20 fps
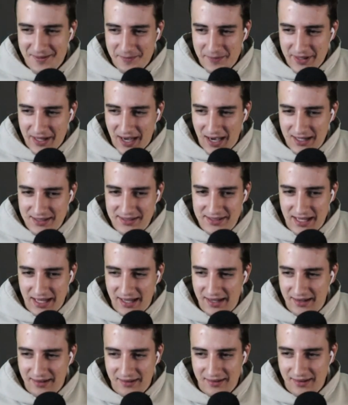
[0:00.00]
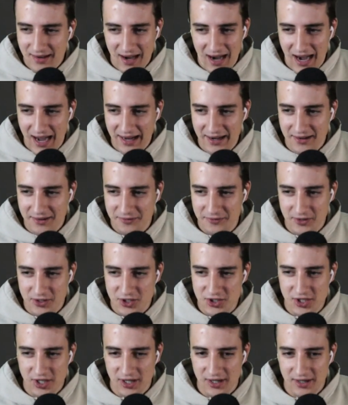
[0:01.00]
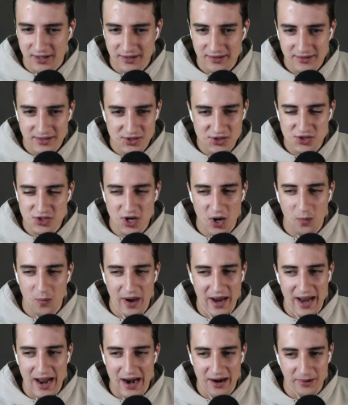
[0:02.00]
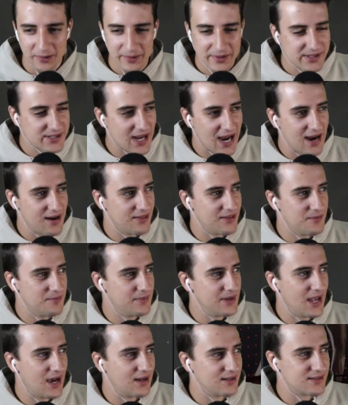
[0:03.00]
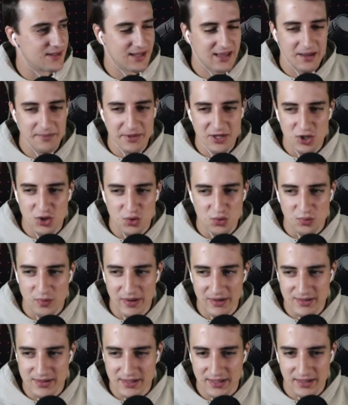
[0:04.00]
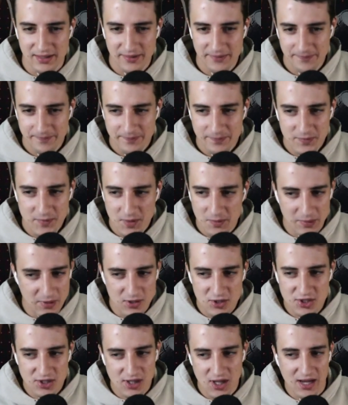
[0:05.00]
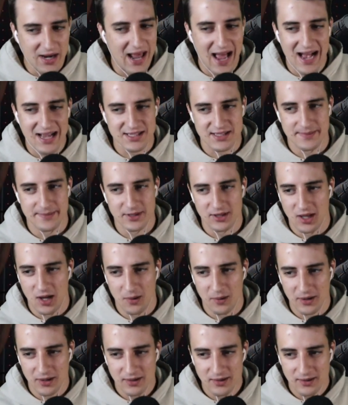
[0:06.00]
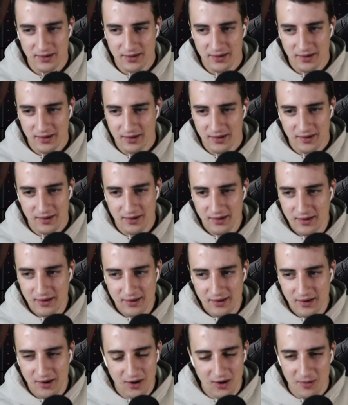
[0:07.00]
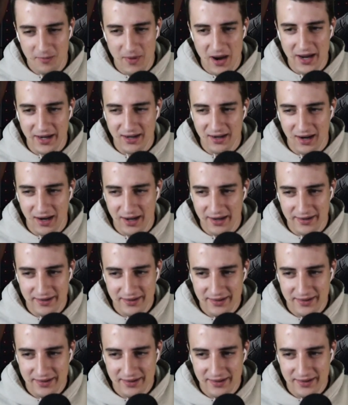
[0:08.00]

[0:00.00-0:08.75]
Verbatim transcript: Beyonce, higher, for sure. There's no way heroin's higher than Beyonce. That'd be crazy. Beauty salon has to be lower. Oh my god.